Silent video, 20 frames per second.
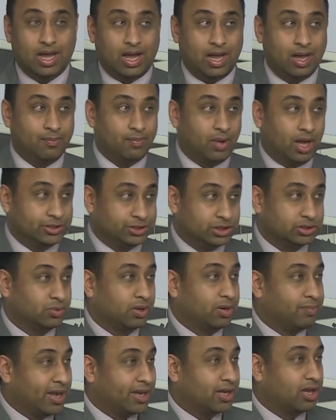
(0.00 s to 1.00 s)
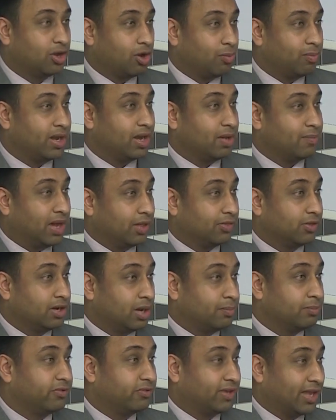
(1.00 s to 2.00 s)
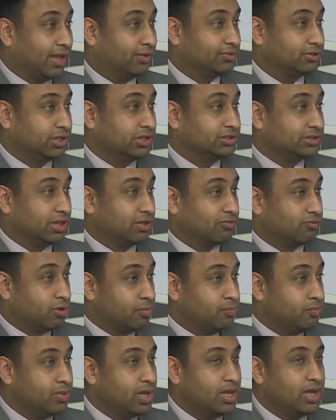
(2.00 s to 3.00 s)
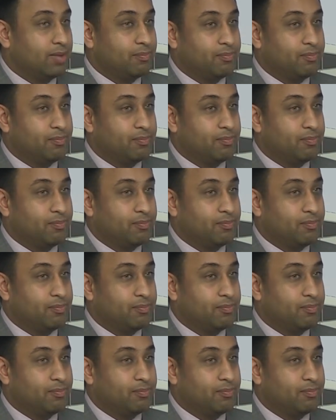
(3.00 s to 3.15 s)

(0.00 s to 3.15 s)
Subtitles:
I just want to make a comment about the number of councillors in the room,